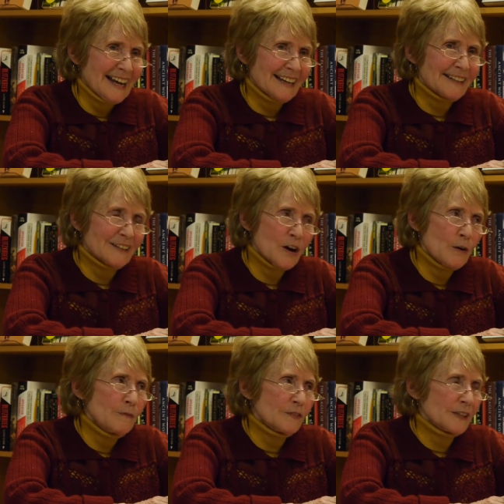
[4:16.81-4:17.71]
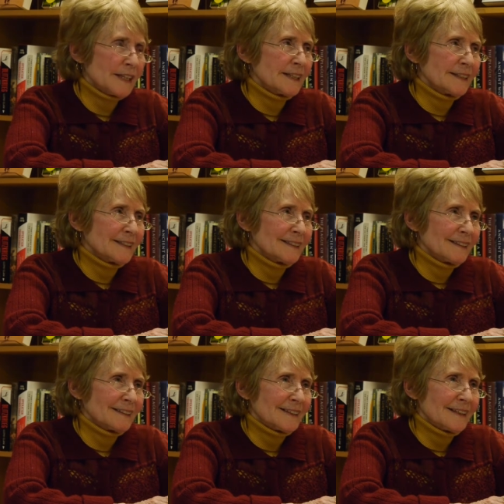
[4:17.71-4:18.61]
And then hopefully,
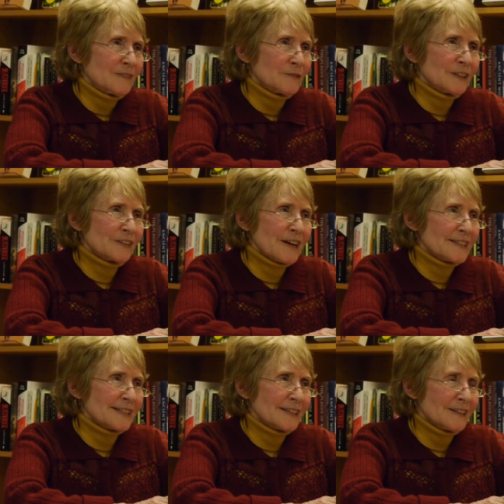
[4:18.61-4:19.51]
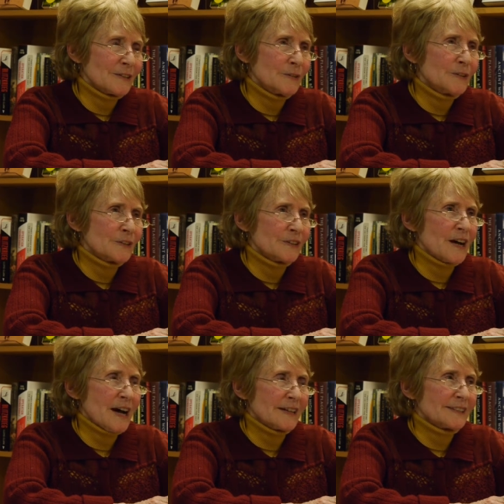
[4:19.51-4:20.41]
in realizing who you're
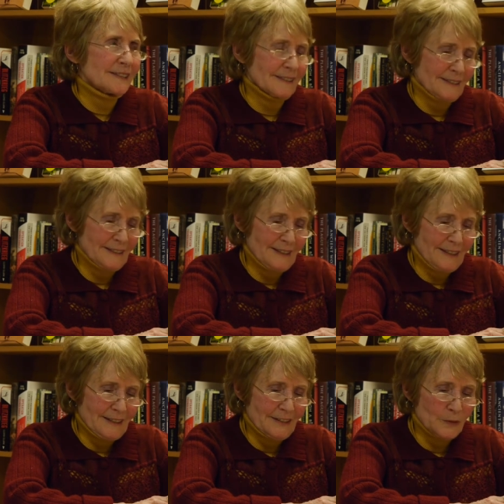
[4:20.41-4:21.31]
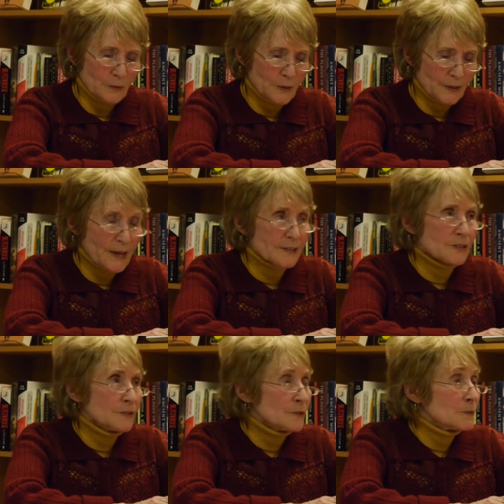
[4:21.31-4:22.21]
not, you'll realize
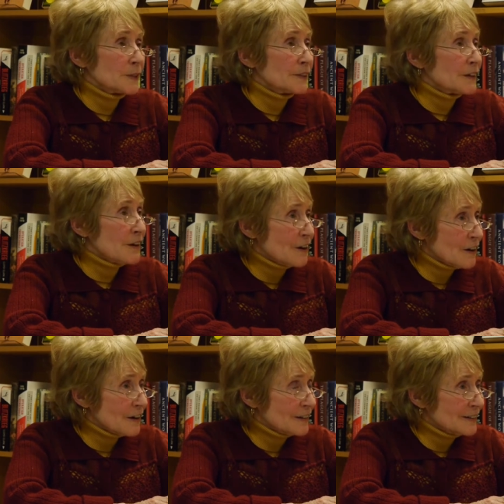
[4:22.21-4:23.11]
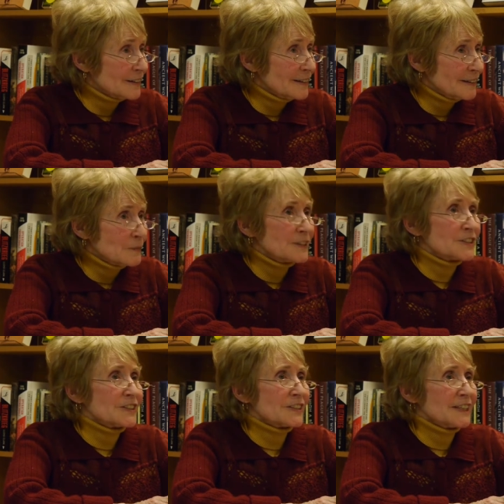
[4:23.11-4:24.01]
who you really are, which
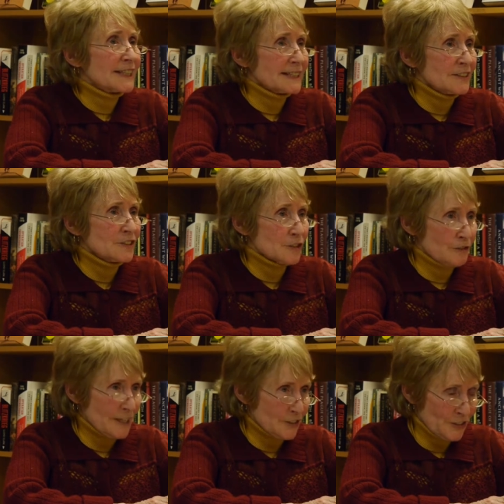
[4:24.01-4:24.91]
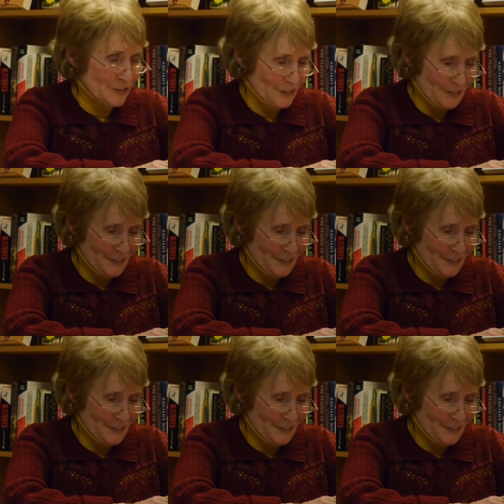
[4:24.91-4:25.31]
is the hidden treasure.